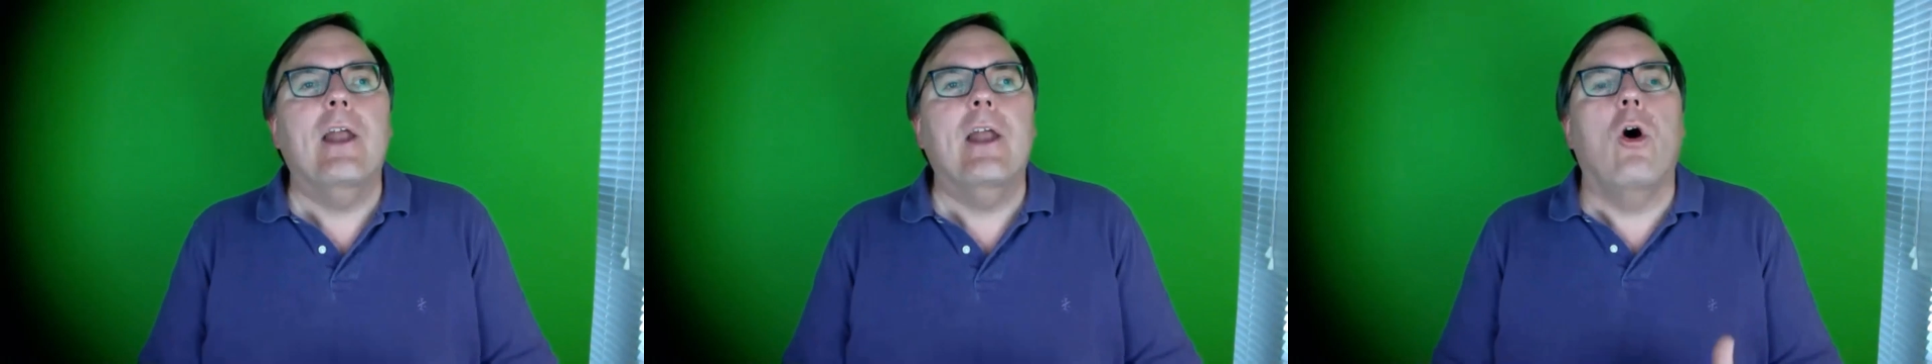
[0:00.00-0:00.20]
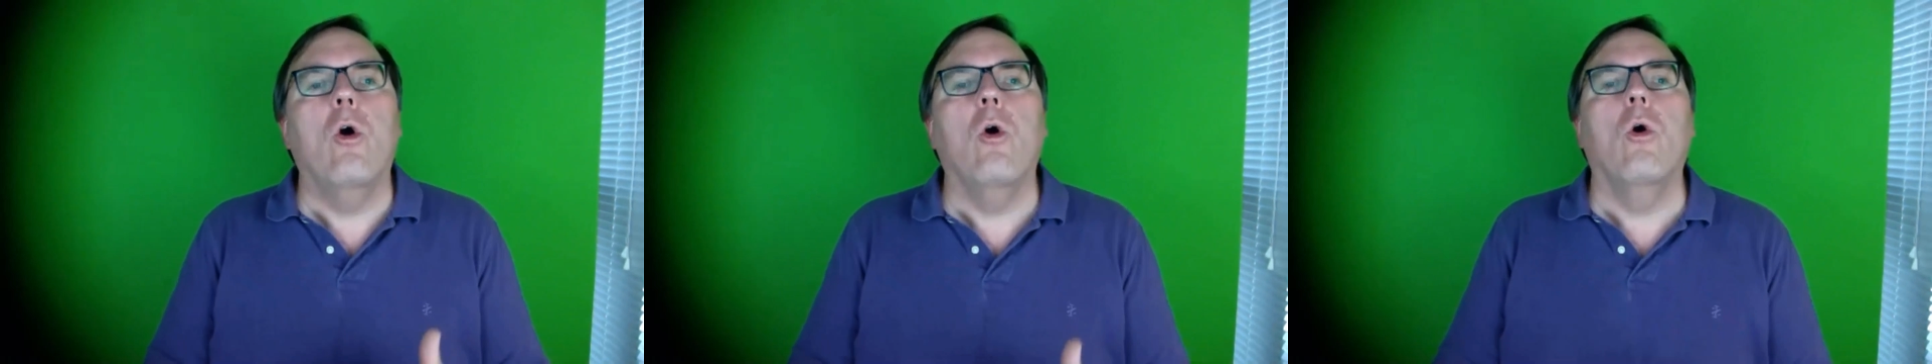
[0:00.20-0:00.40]

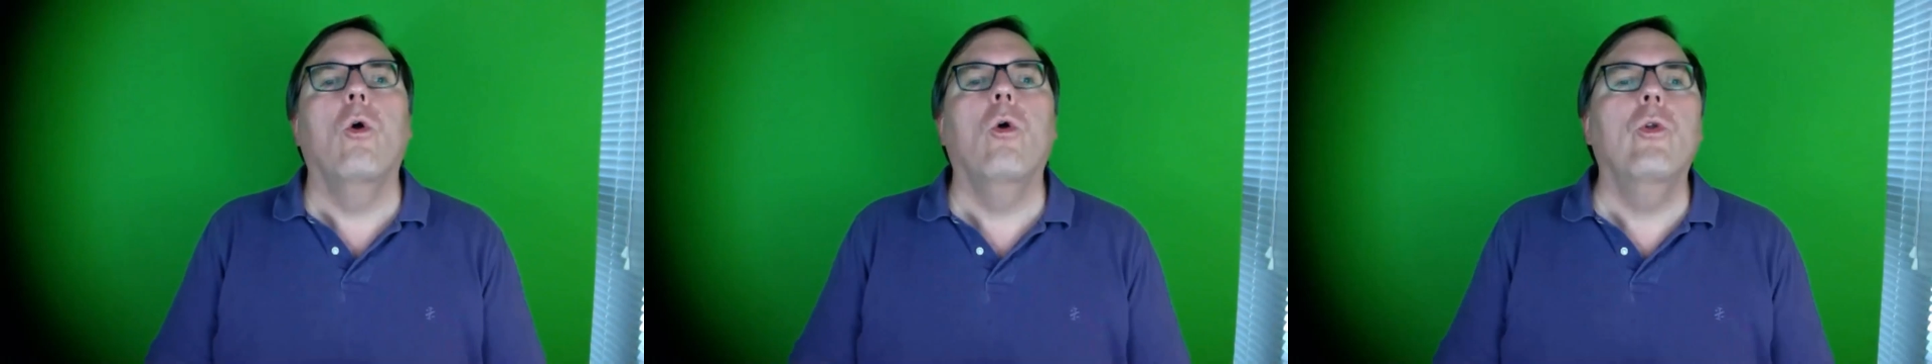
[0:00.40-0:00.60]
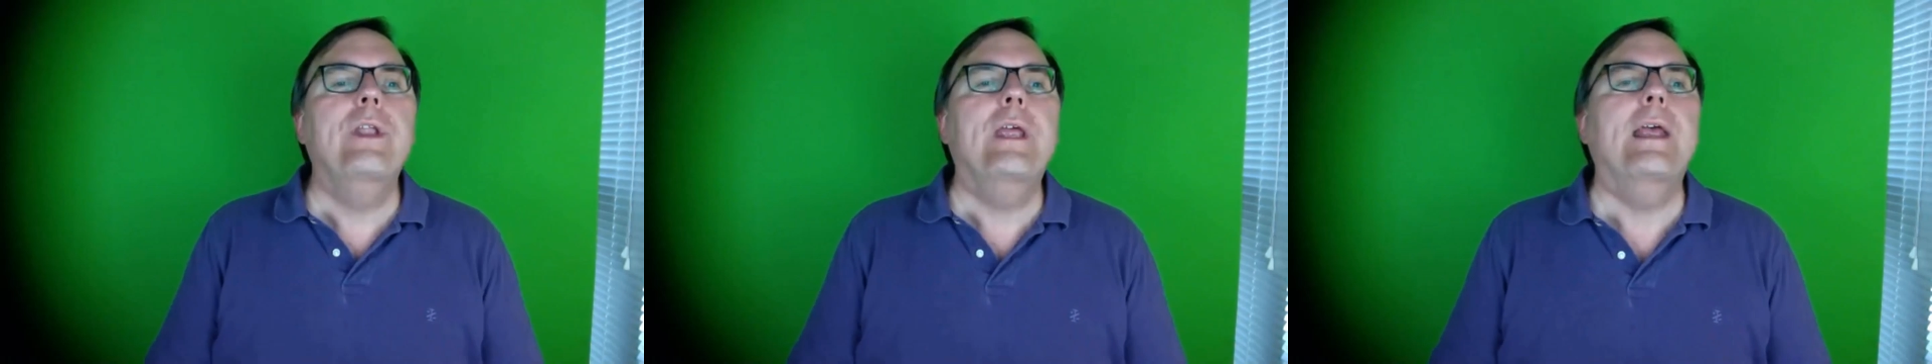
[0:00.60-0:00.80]

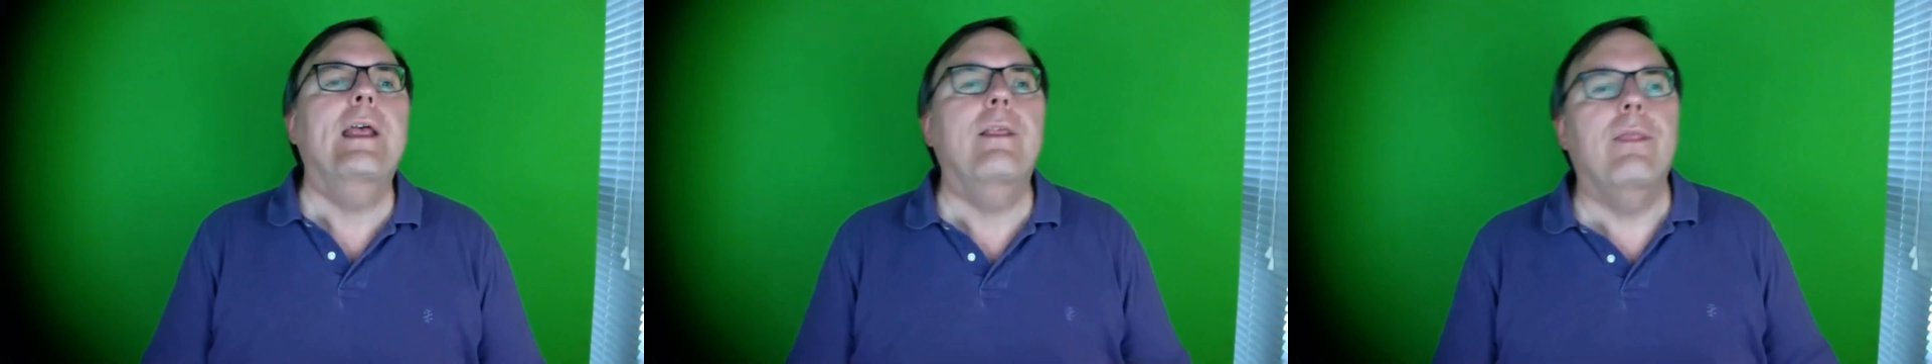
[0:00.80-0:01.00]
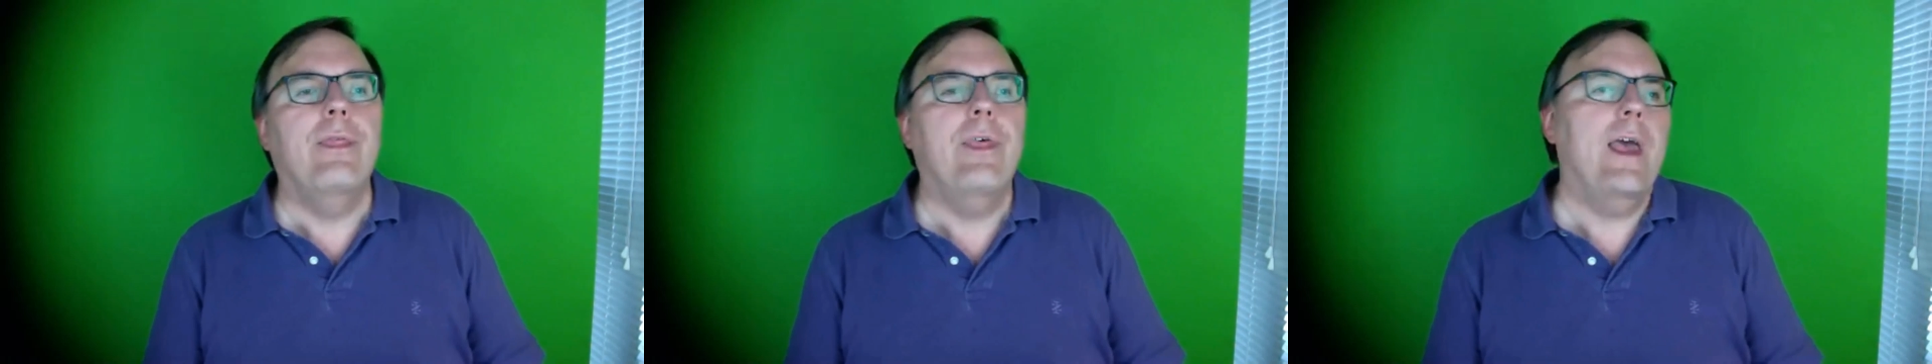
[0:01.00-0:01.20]
hold it
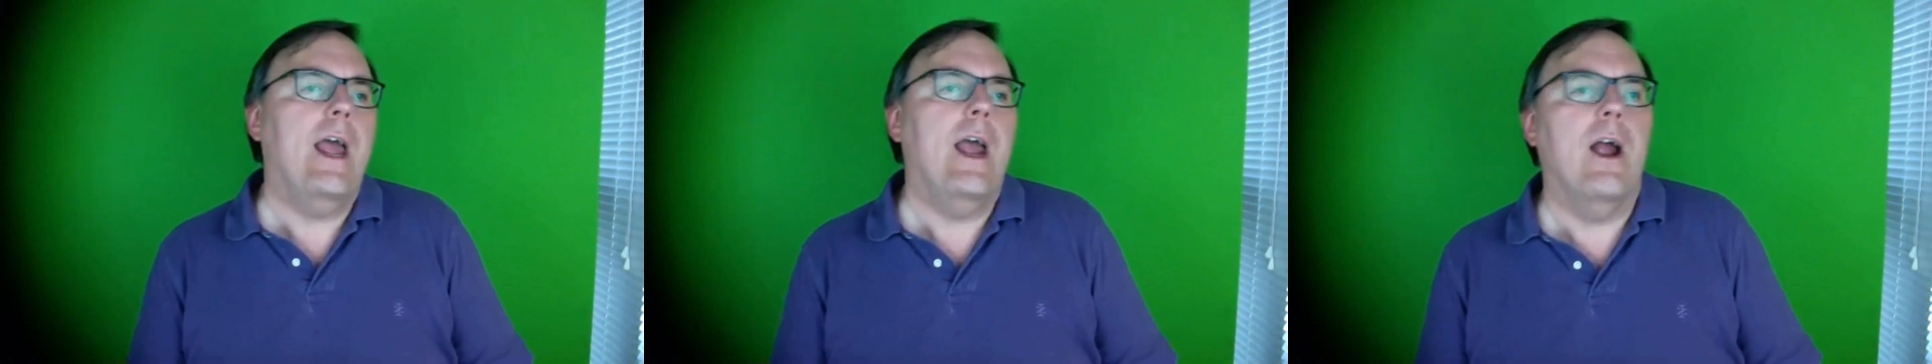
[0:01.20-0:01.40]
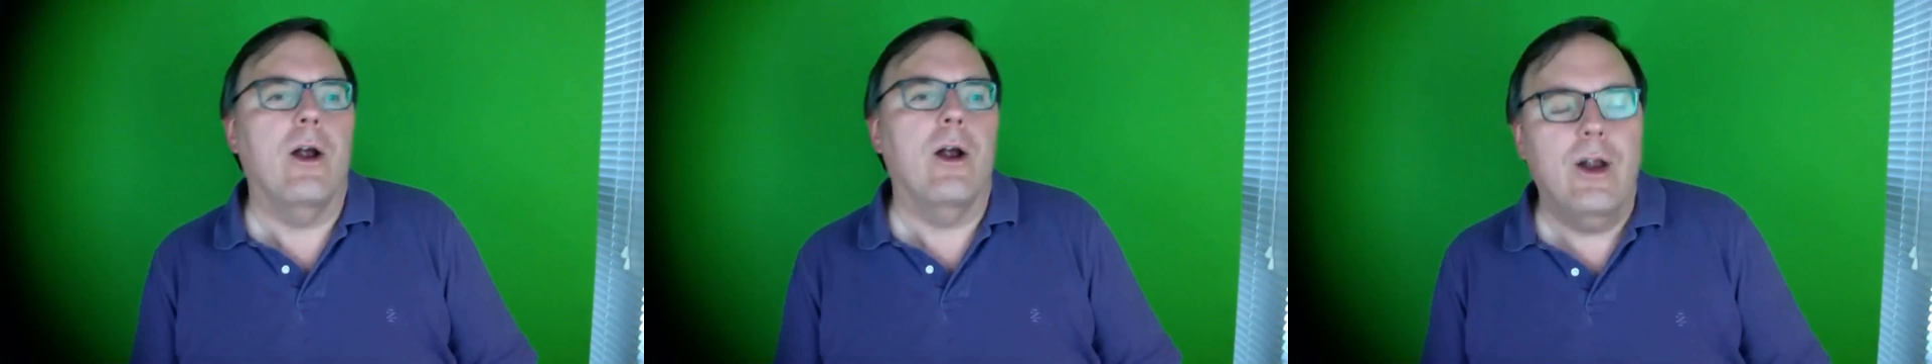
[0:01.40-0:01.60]

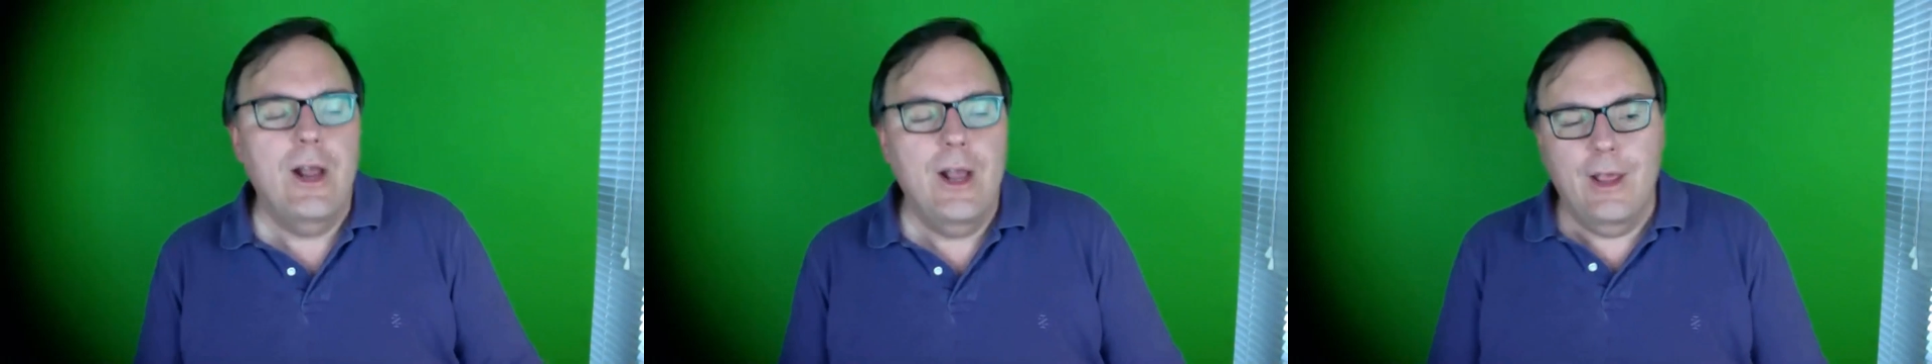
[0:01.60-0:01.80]
there.